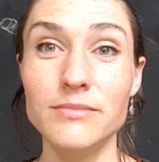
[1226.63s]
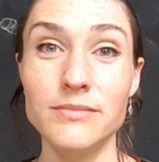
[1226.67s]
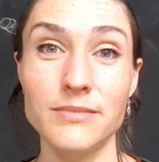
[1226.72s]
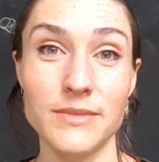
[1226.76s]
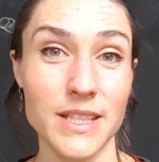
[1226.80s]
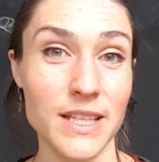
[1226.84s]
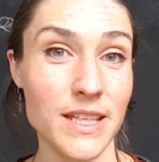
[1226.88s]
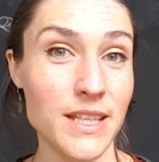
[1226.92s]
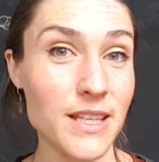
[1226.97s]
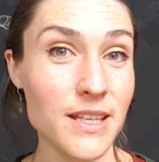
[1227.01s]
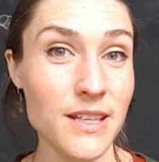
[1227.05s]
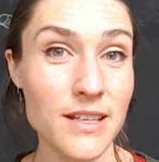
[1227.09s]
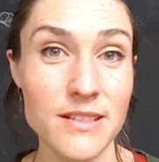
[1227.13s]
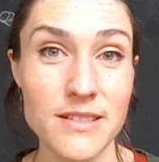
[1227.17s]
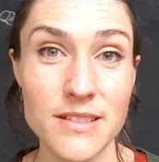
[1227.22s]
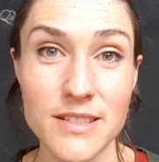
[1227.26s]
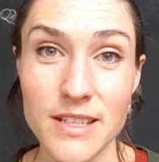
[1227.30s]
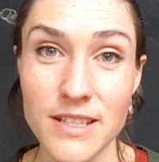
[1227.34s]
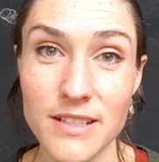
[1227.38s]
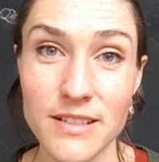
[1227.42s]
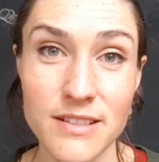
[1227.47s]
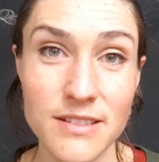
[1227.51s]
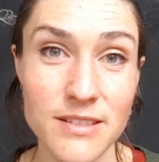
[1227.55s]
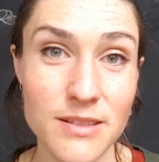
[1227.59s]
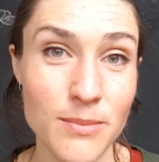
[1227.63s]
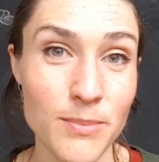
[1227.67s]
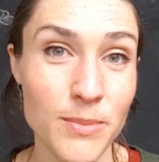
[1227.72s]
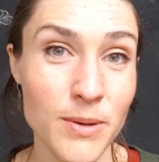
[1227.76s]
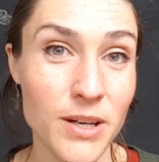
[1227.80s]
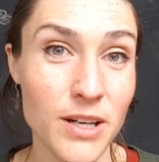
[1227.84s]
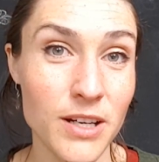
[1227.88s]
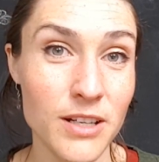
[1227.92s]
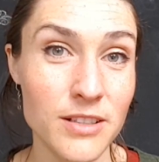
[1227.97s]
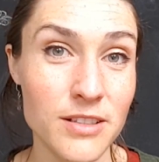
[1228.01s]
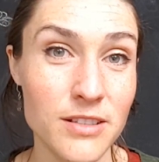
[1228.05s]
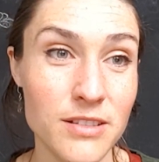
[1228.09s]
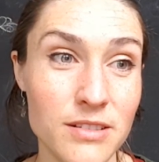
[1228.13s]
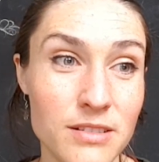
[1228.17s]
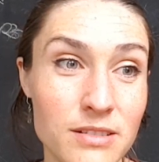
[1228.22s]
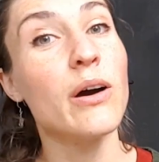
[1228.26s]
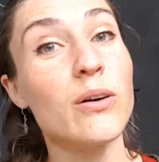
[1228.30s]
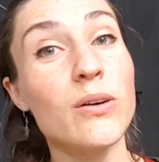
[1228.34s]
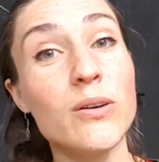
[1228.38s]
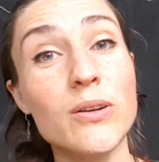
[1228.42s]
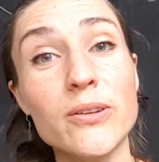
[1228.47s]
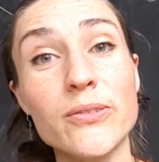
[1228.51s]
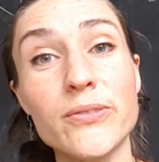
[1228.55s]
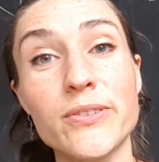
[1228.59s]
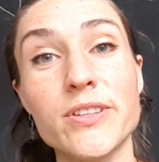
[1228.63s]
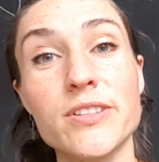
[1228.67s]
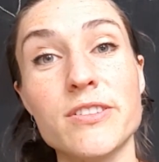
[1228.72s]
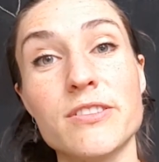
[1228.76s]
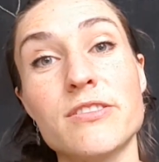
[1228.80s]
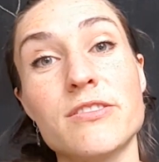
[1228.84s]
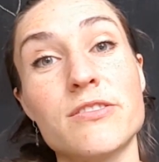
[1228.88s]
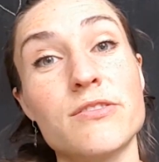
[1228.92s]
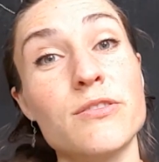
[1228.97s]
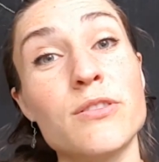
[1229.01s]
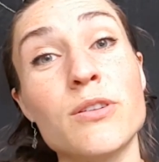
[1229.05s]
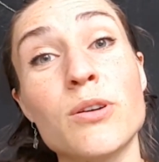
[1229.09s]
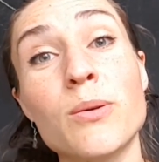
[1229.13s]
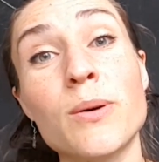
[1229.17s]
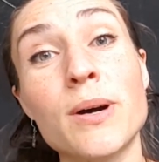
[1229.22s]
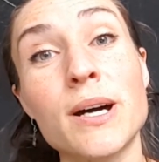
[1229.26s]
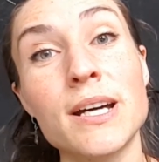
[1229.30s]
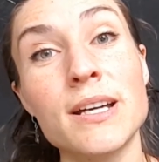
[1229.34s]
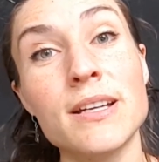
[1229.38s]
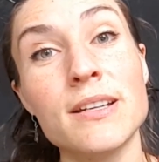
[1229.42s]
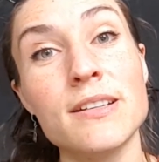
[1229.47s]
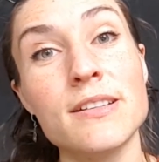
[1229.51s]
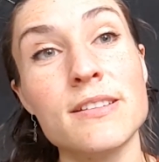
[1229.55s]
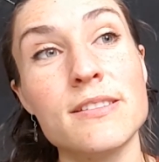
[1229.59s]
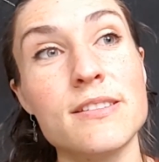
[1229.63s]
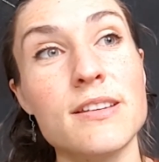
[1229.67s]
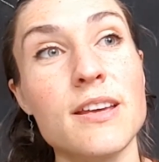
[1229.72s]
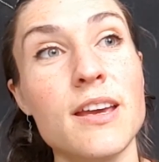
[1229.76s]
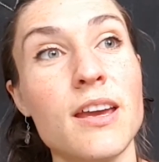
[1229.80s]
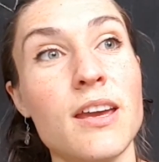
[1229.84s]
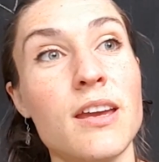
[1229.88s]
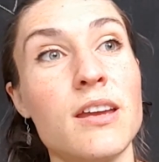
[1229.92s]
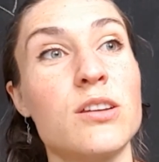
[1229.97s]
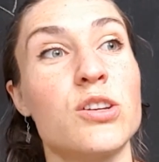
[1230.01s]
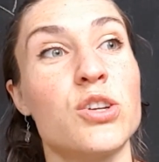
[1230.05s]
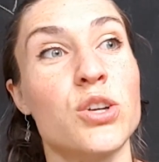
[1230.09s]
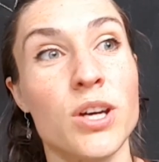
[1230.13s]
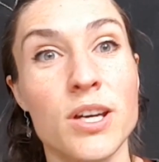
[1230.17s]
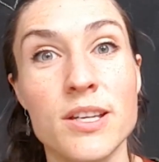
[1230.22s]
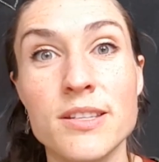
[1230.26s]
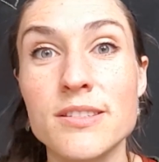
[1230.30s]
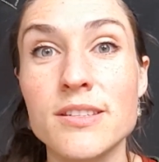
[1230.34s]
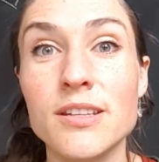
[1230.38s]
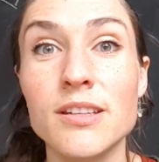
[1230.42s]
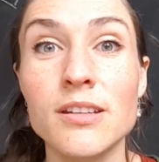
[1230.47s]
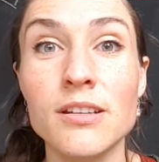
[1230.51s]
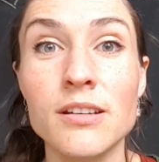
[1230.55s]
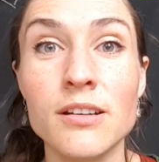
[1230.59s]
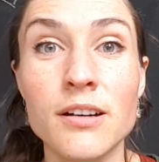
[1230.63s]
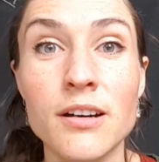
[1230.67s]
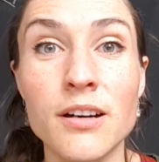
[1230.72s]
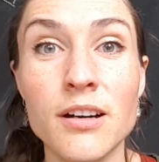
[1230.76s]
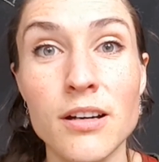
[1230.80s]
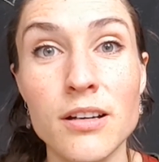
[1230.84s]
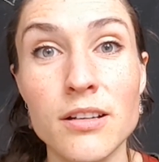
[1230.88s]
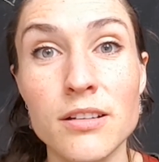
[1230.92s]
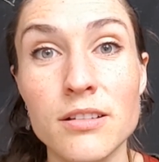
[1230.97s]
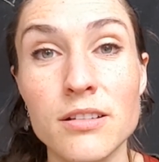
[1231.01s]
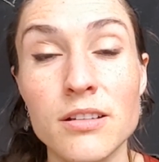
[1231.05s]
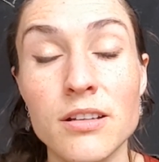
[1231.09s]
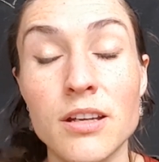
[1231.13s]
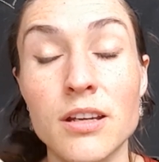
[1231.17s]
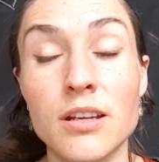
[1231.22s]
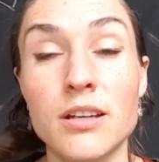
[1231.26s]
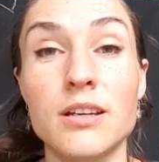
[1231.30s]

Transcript: He has set us apart. All of this requires a trusting God,